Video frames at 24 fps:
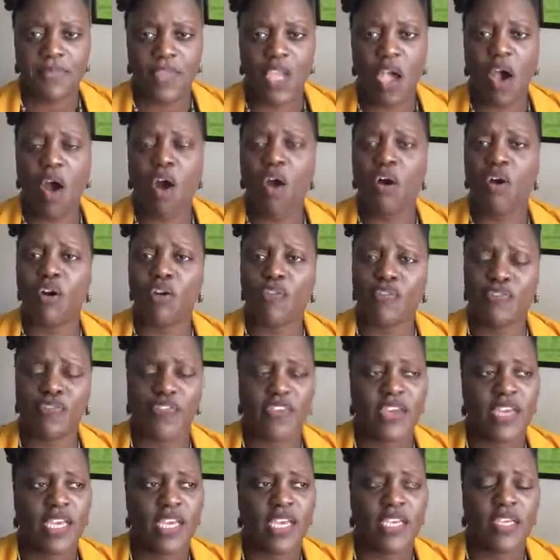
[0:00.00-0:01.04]
off,
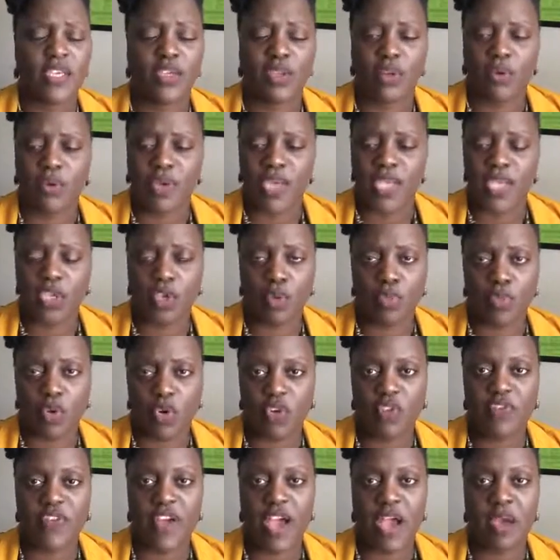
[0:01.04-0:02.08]
in your
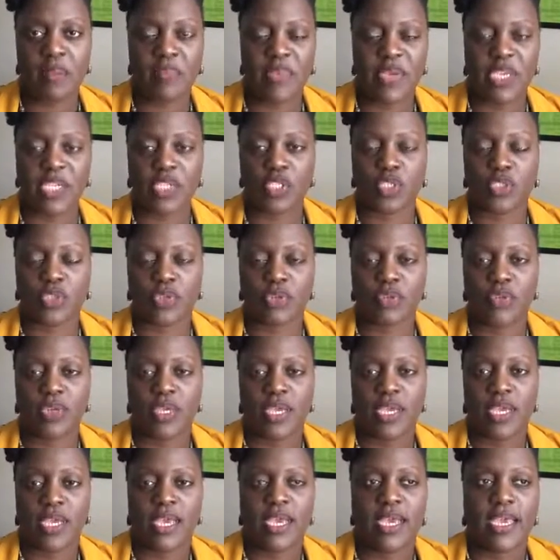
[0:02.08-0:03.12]
profile picture,
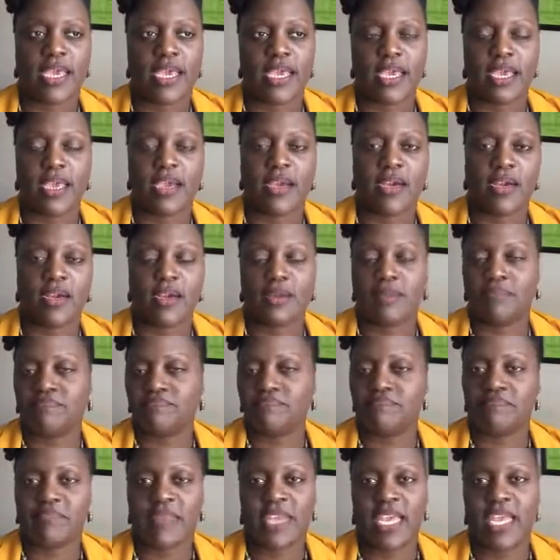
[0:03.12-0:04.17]

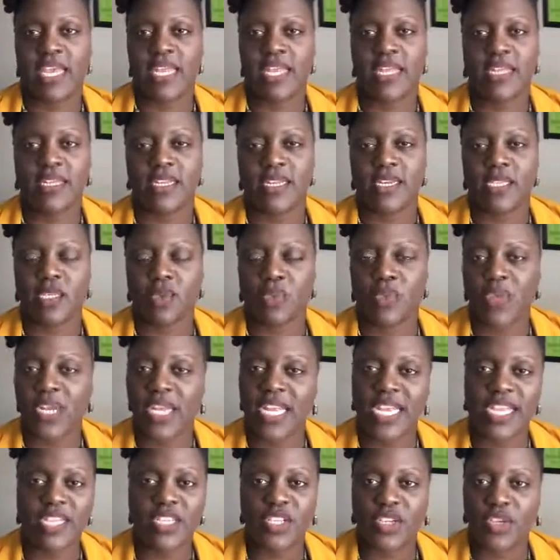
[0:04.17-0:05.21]
and it doesn't
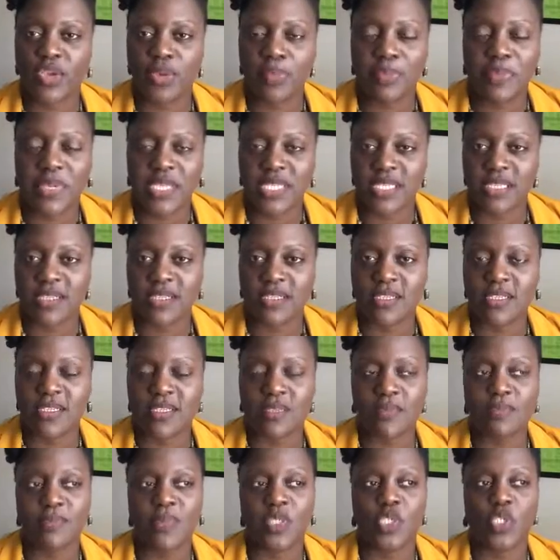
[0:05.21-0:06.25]
relate to your business.
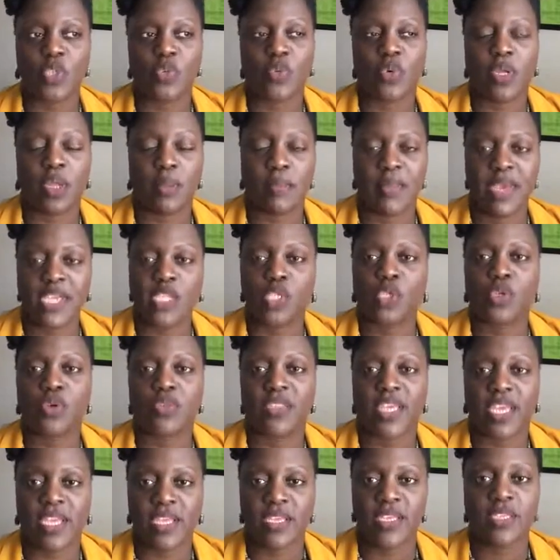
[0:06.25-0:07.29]
But you want to make sure
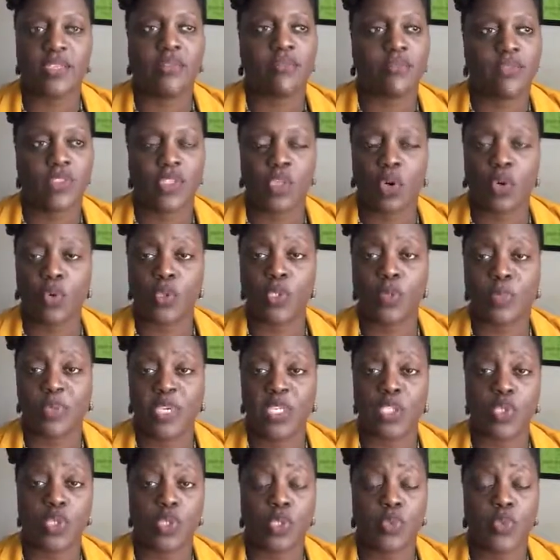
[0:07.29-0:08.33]
that those
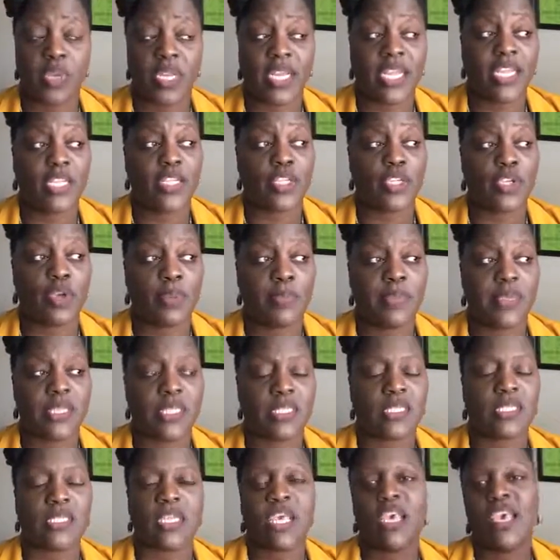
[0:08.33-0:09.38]
pictures relate to your
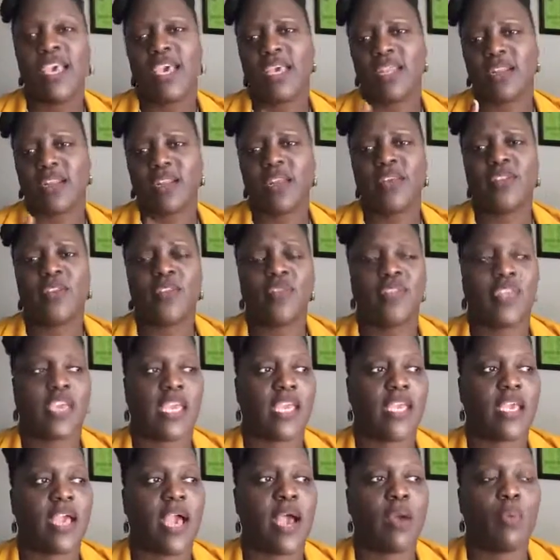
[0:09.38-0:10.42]
business. Another
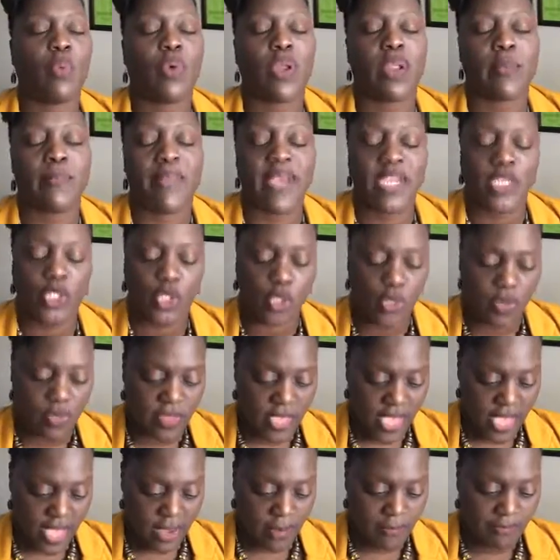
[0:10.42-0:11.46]
thing I want to make sure
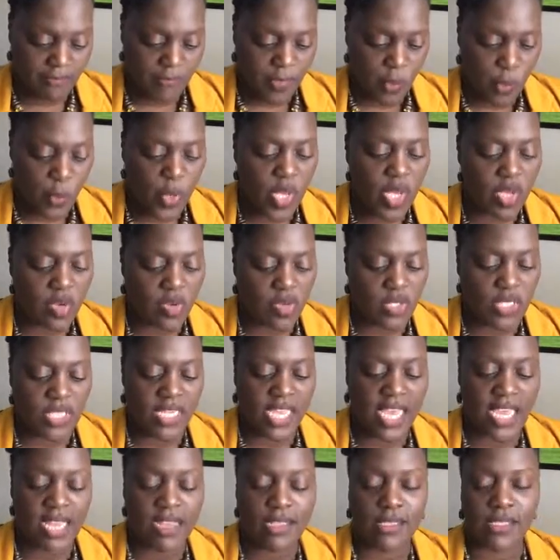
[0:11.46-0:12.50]
that we
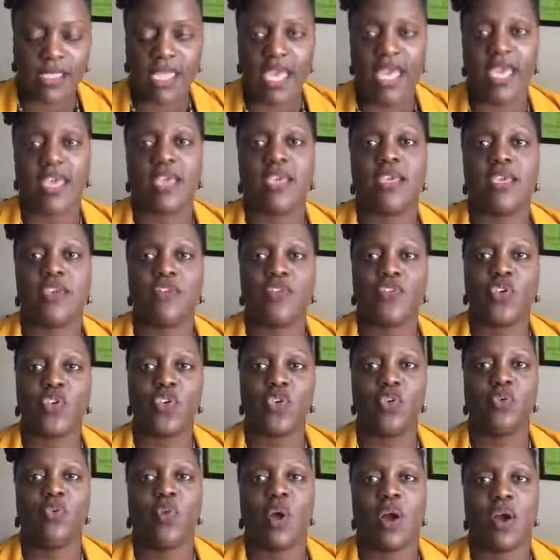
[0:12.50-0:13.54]
understand is that if
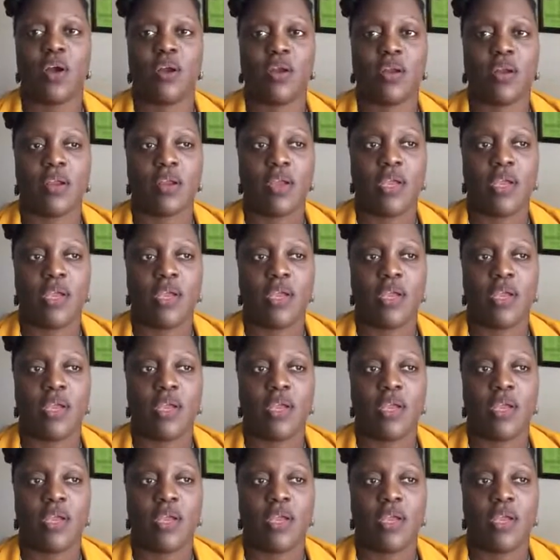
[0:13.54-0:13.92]
you are